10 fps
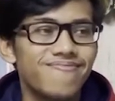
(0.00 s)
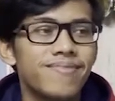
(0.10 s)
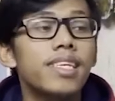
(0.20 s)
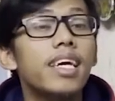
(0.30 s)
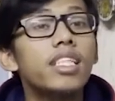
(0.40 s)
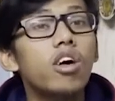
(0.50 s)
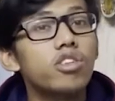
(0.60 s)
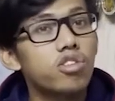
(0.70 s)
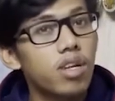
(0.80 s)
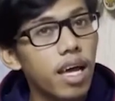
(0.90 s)
In
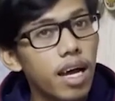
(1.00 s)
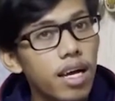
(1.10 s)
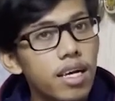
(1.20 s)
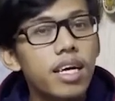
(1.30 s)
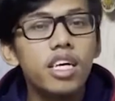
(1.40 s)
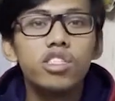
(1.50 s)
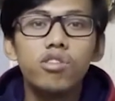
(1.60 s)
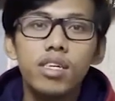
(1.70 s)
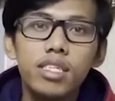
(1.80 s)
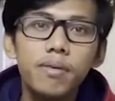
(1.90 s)
Australia,
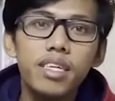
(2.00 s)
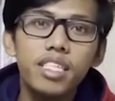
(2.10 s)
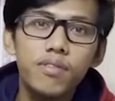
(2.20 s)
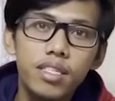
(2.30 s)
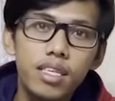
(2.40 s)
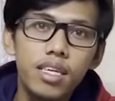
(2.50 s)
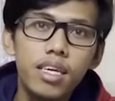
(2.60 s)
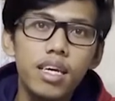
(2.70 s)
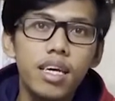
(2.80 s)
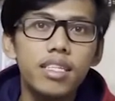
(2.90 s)
tourism activity
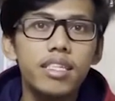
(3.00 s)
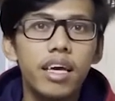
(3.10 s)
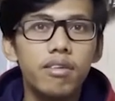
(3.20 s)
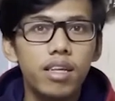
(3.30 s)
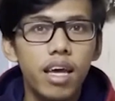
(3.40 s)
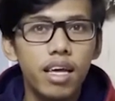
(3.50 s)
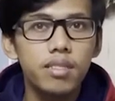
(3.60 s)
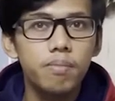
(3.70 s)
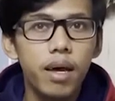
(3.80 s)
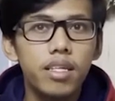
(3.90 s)
indirectly has
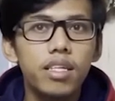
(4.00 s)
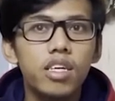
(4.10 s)
bad